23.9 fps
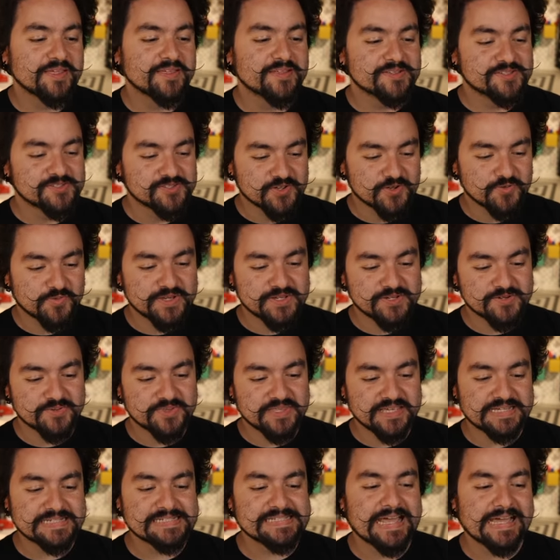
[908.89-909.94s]
So we do
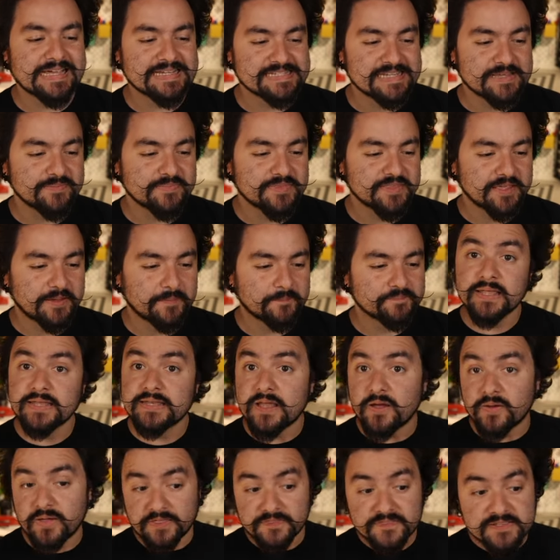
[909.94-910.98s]
the exact same thing.
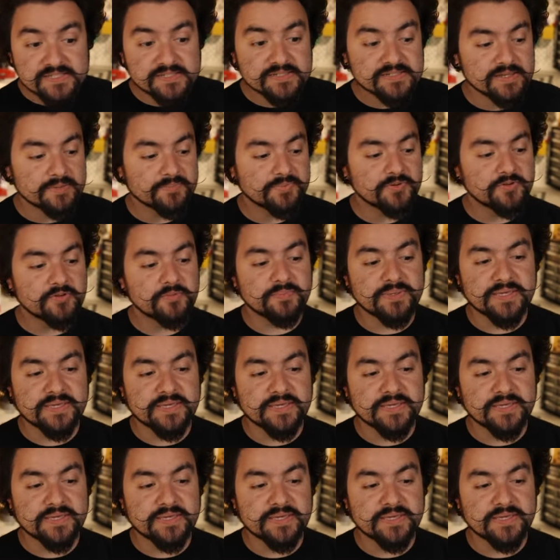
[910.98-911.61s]
Now in this example,